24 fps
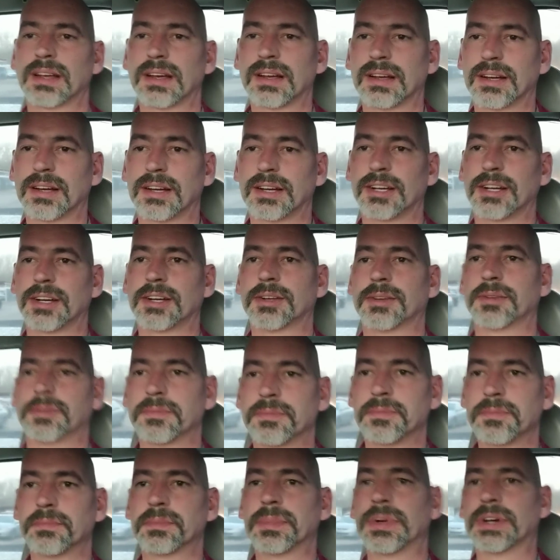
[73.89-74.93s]
uh,
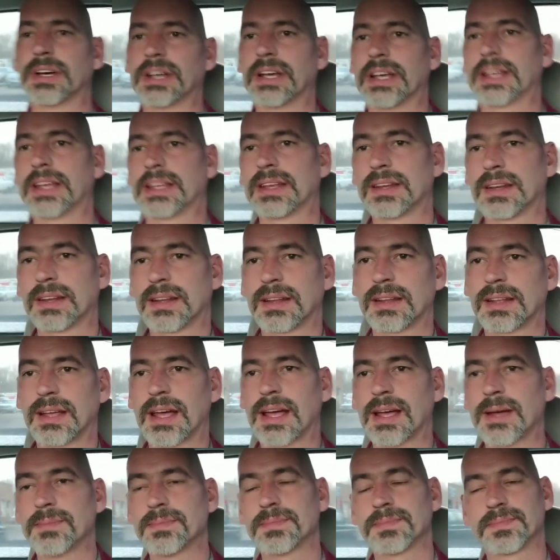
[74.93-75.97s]
but
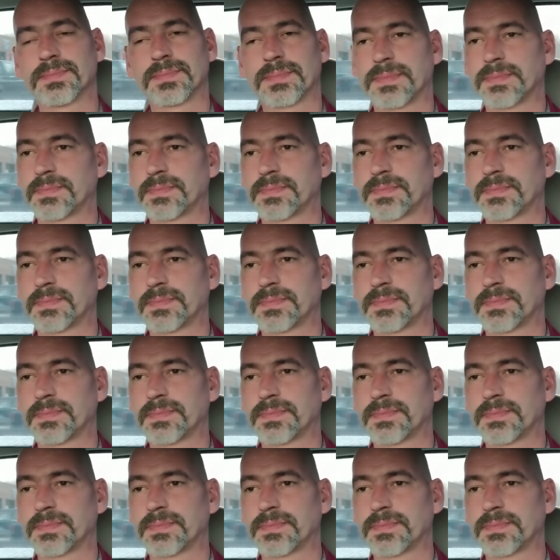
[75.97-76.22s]
I'm